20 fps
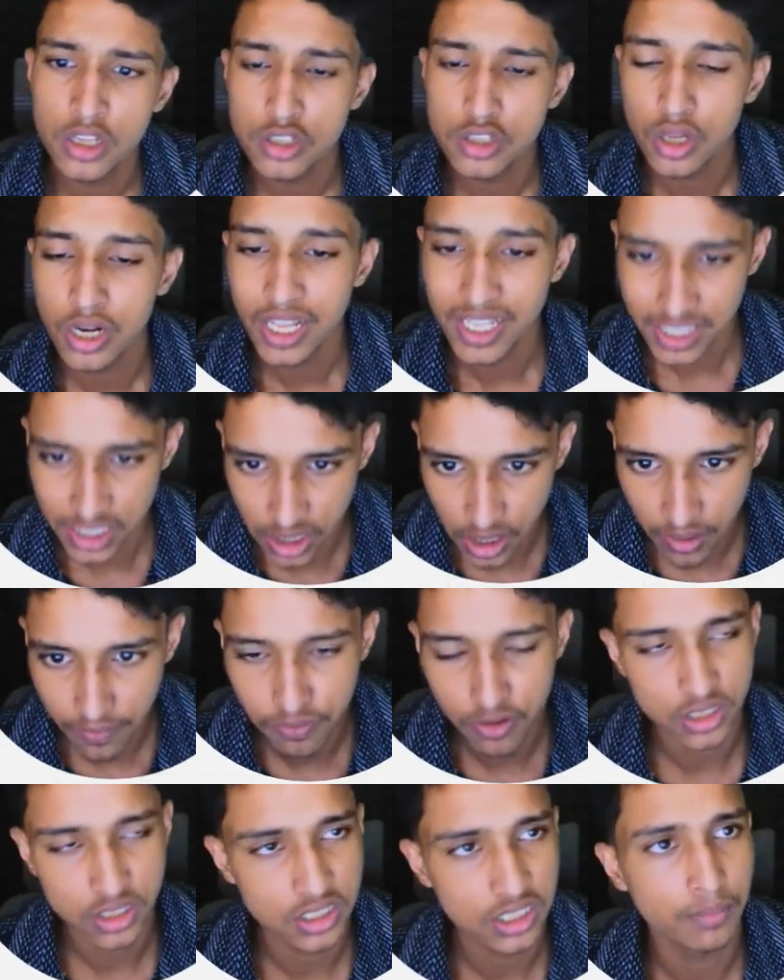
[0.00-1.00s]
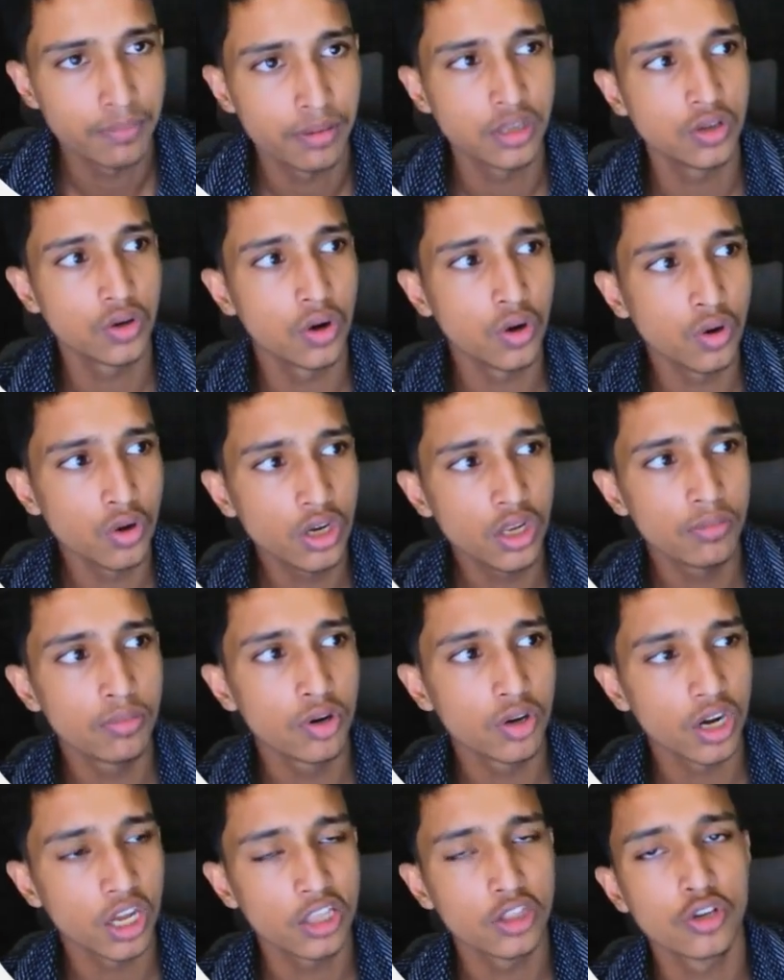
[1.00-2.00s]
So let's say for example you only
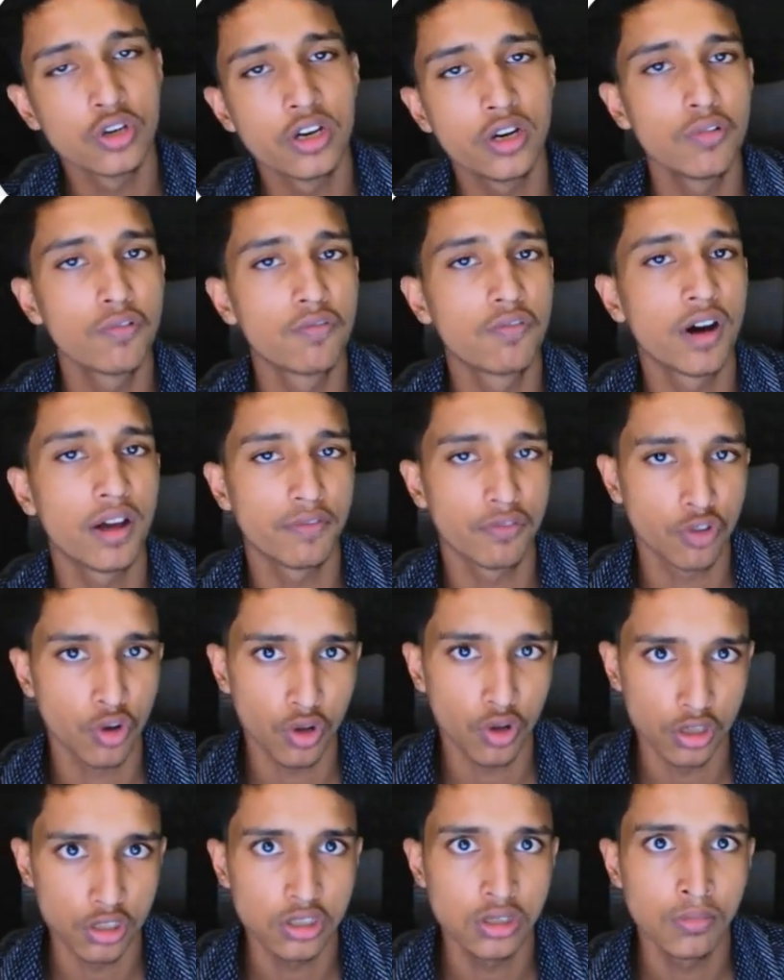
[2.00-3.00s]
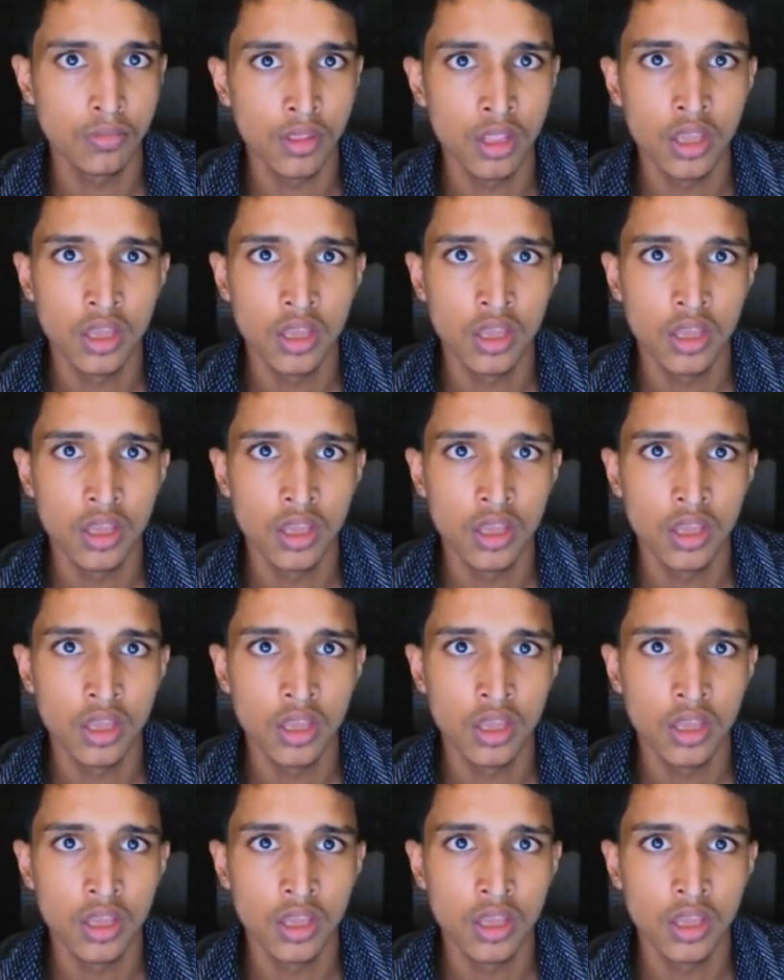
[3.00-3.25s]
book like 3 to 5 calls